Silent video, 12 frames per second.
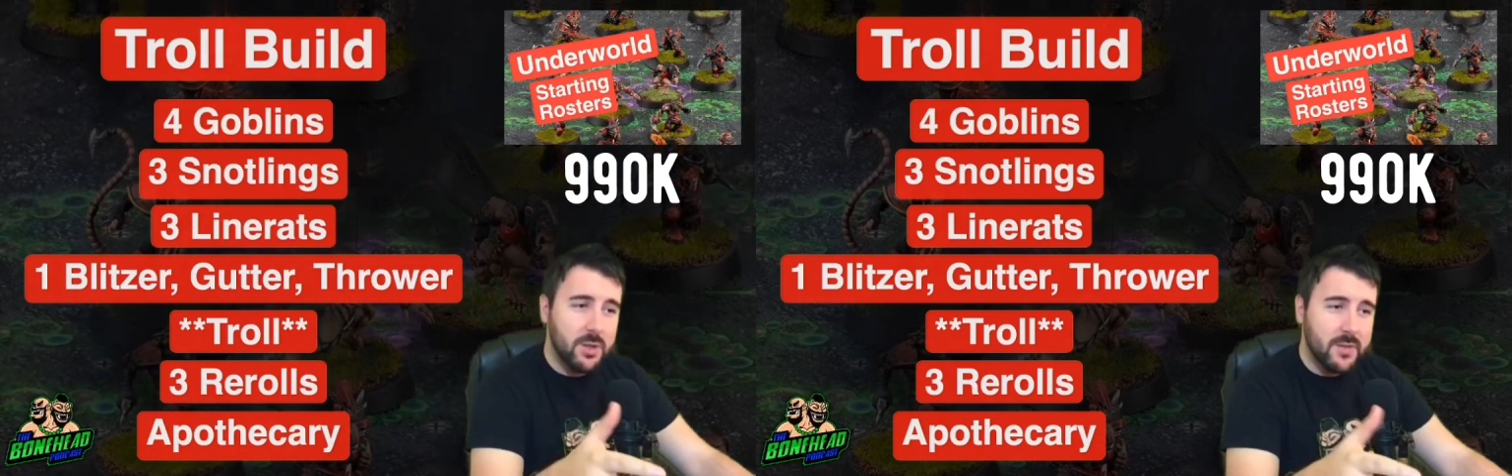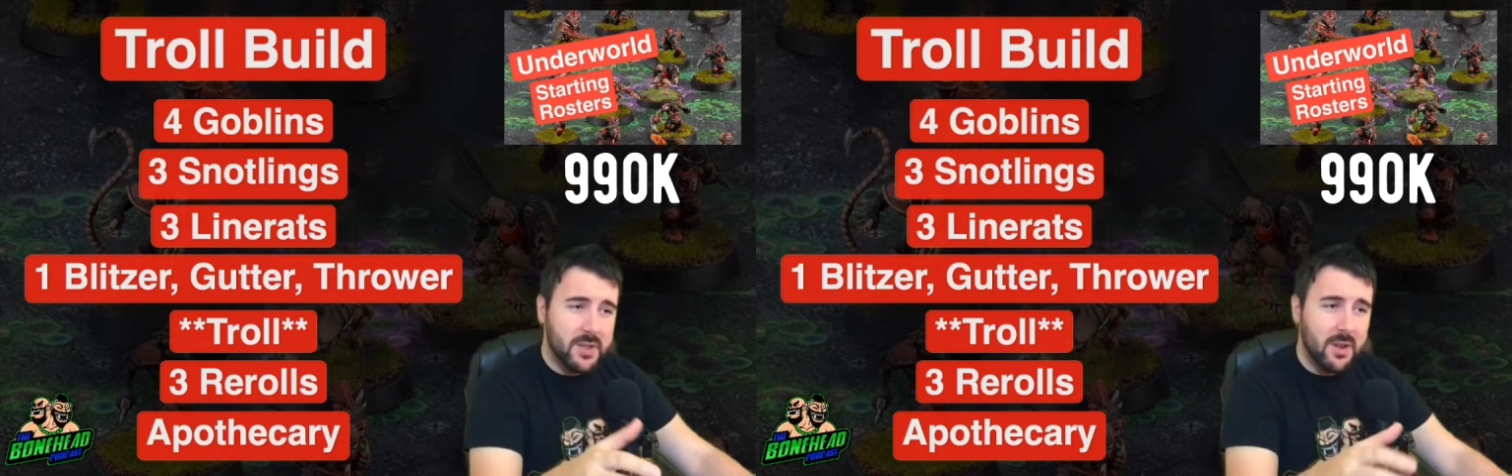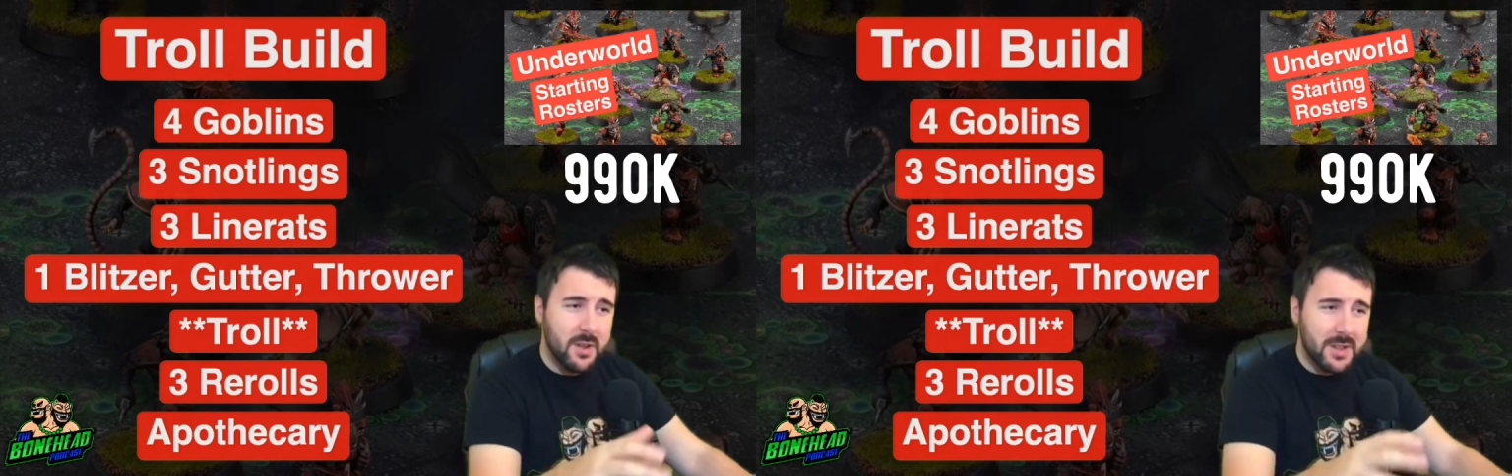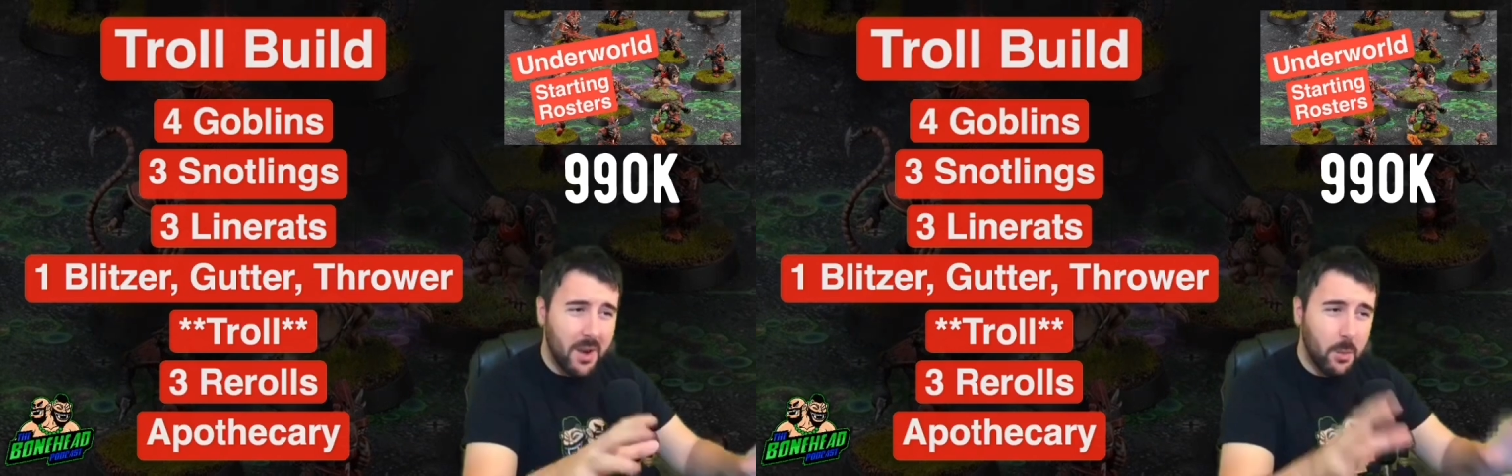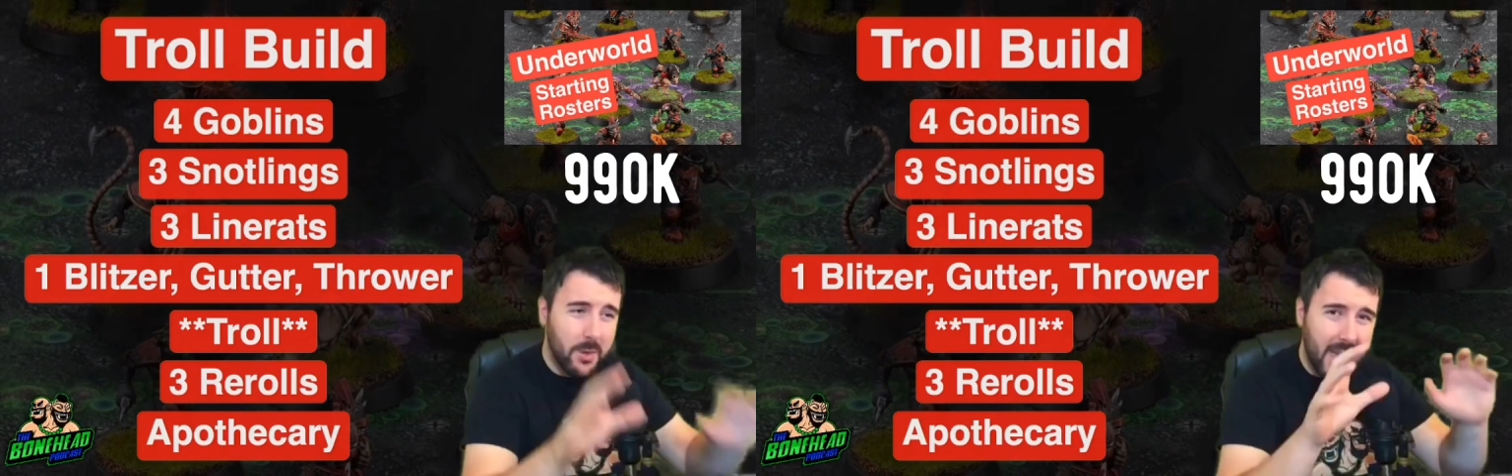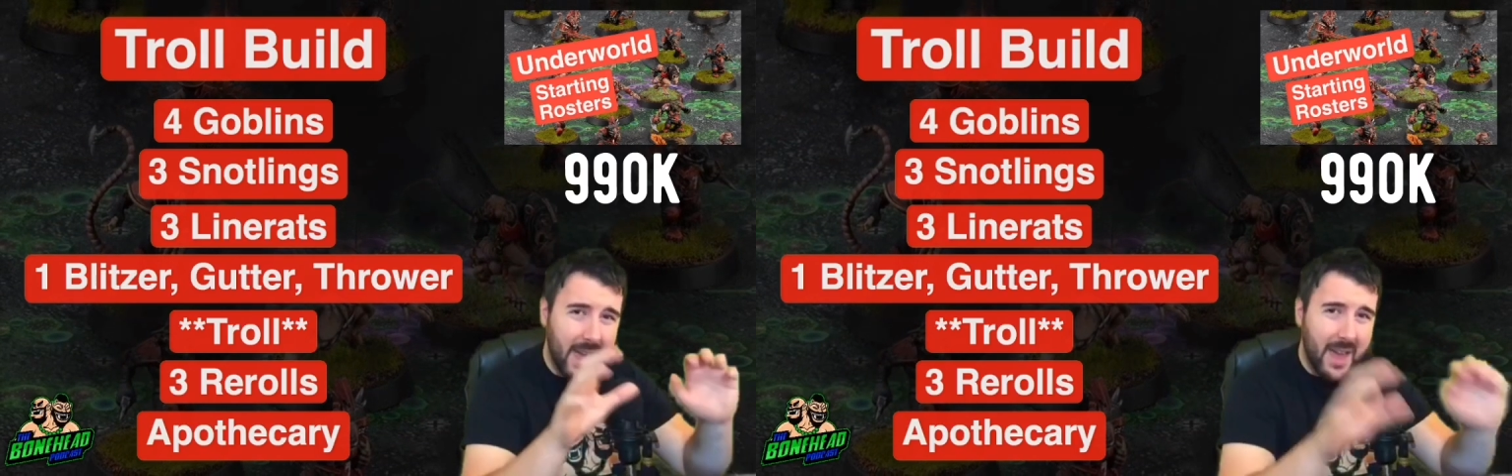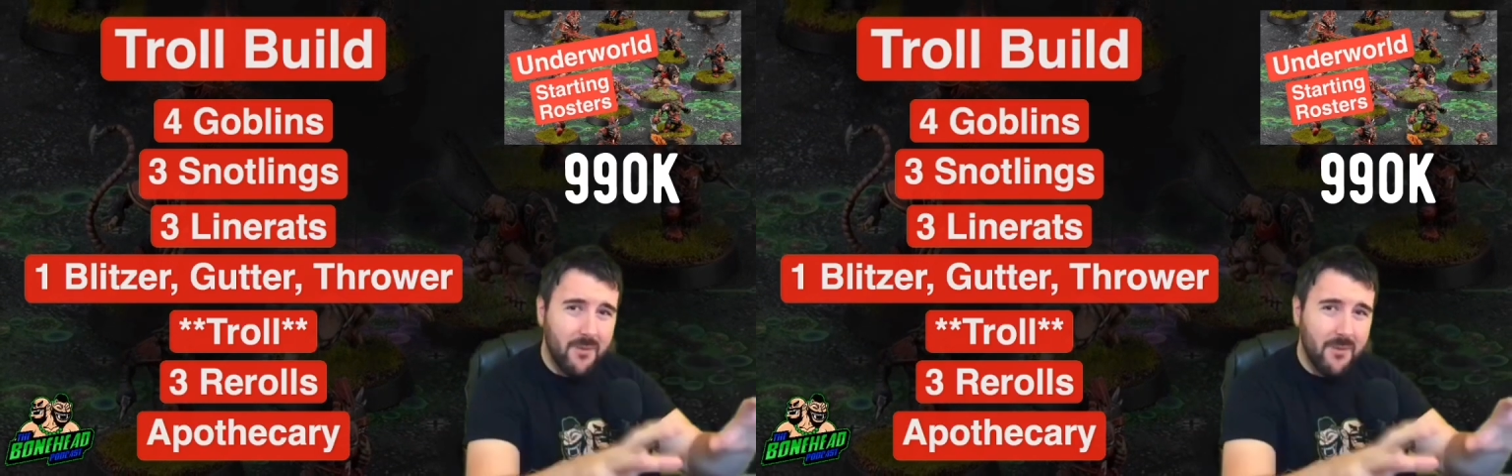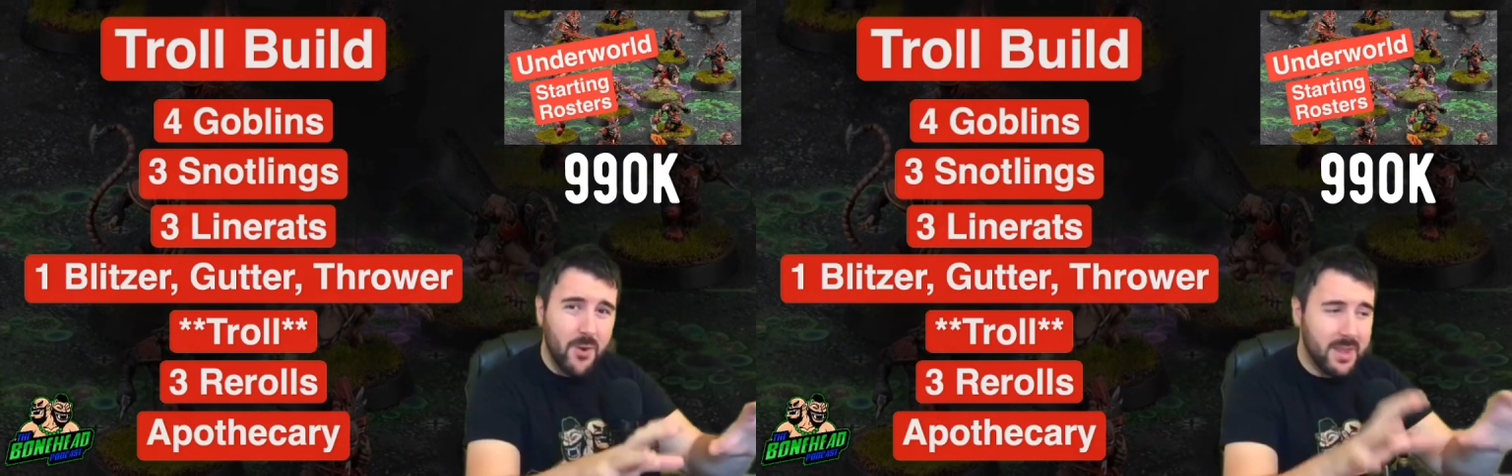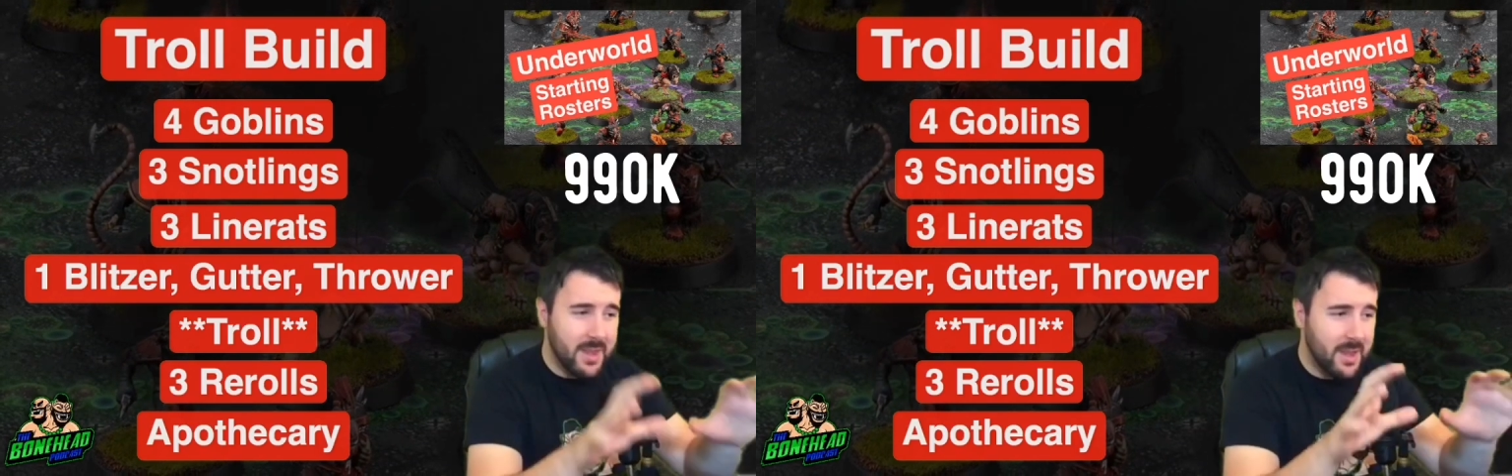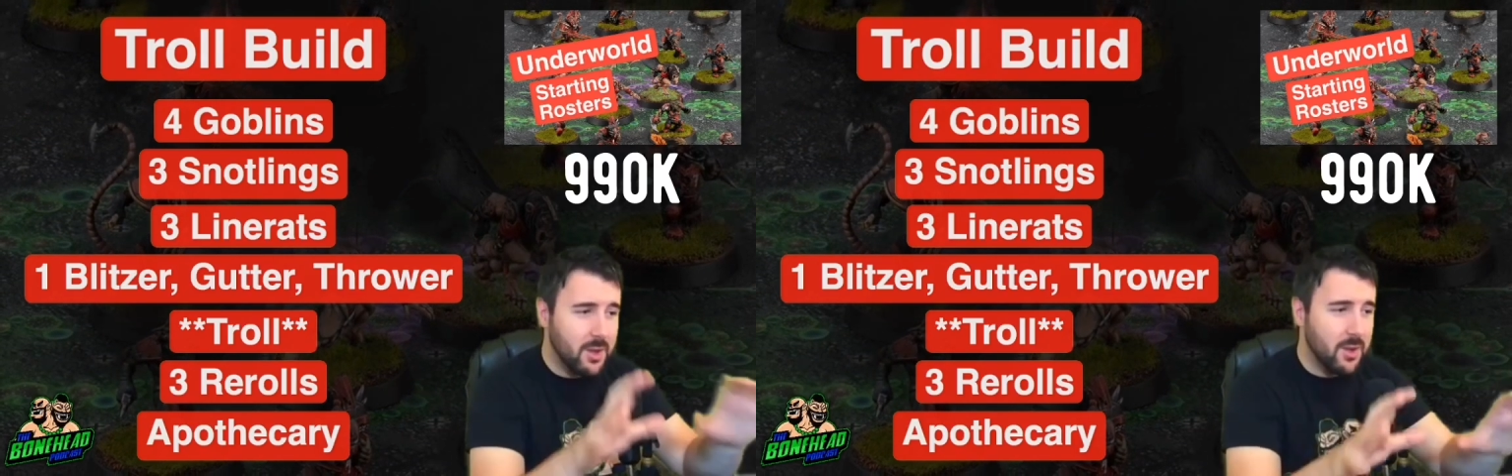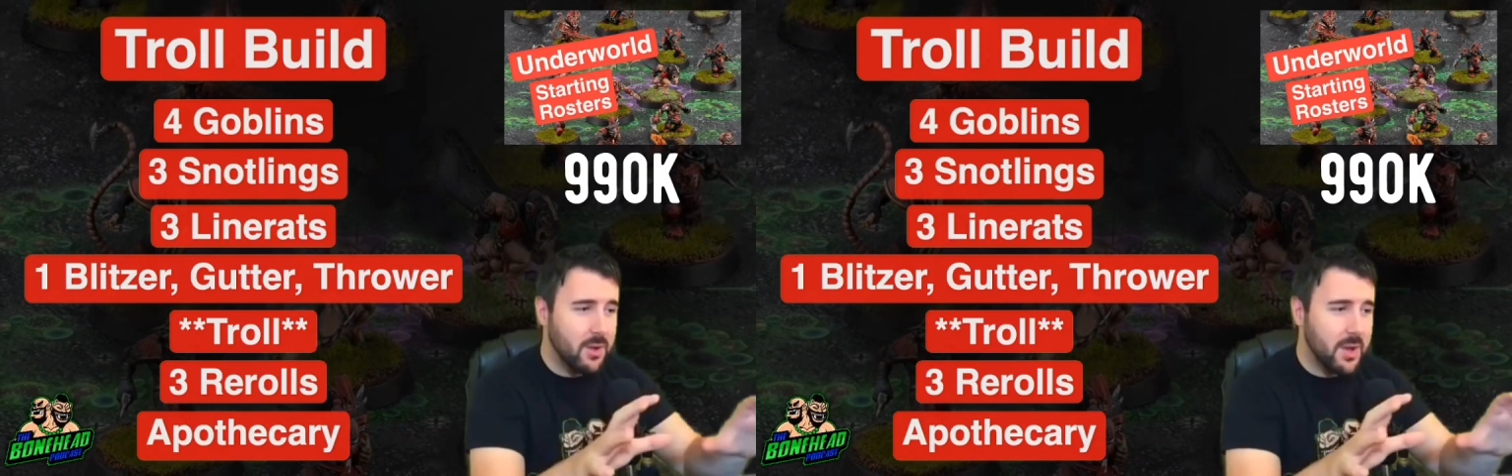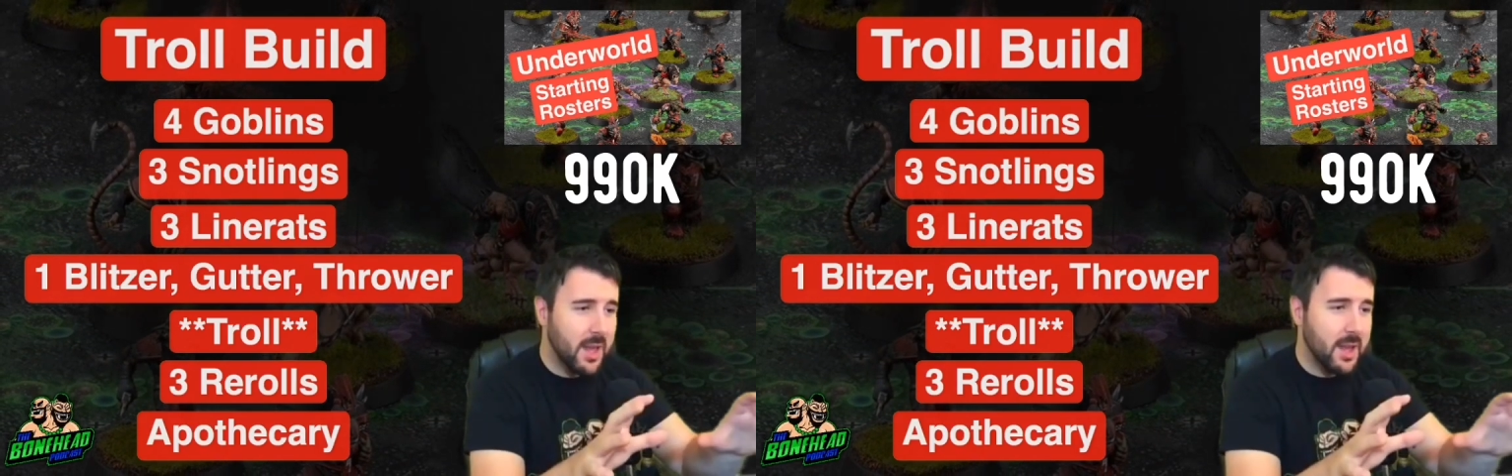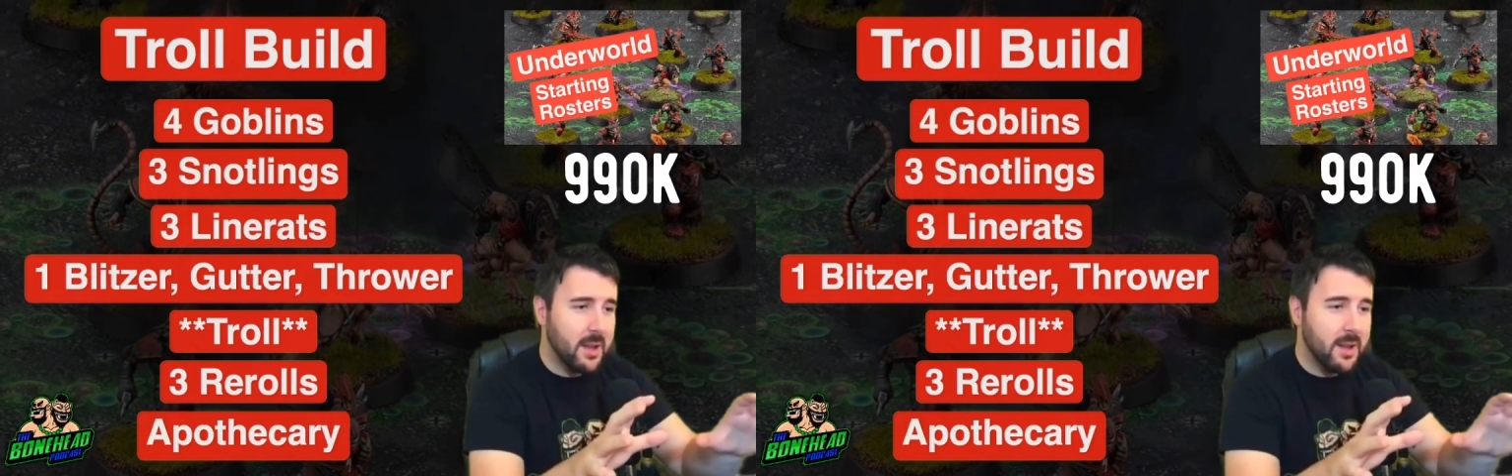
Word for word: You start out with everything good here.